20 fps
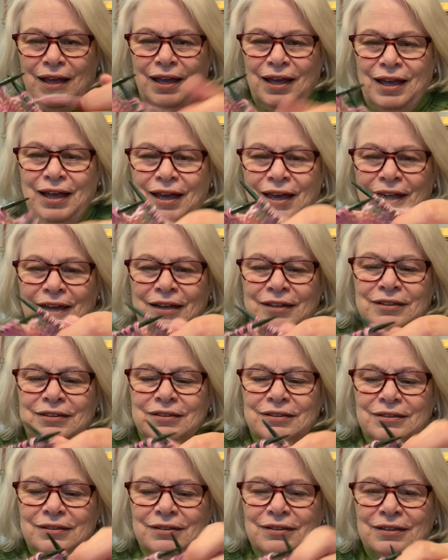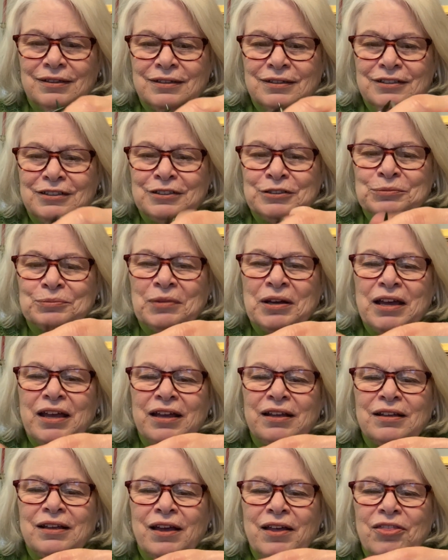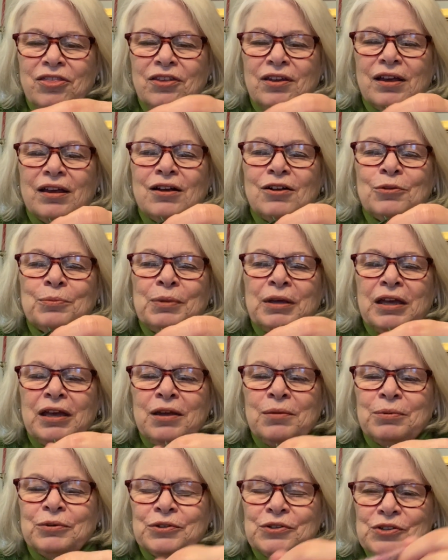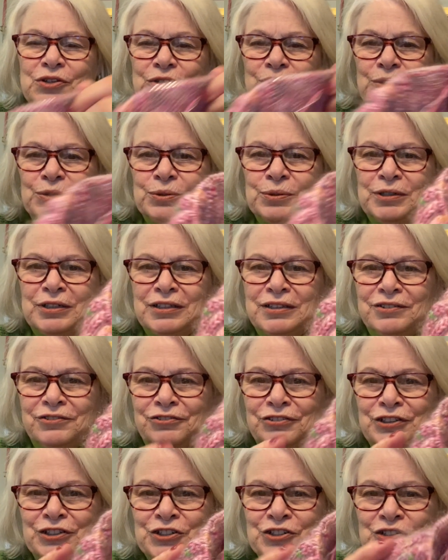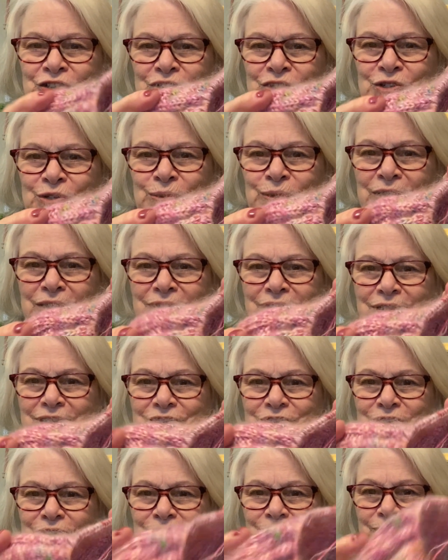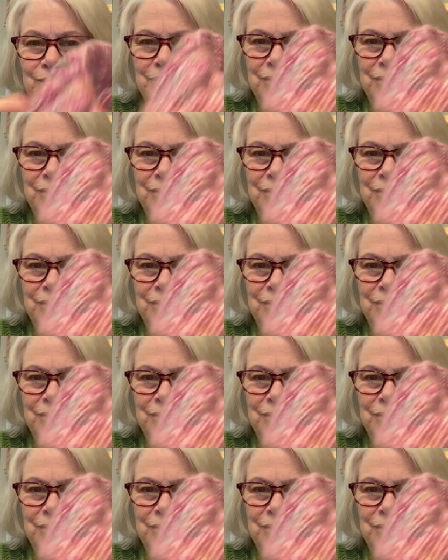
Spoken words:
And I think I'll be able to finish this quickly too.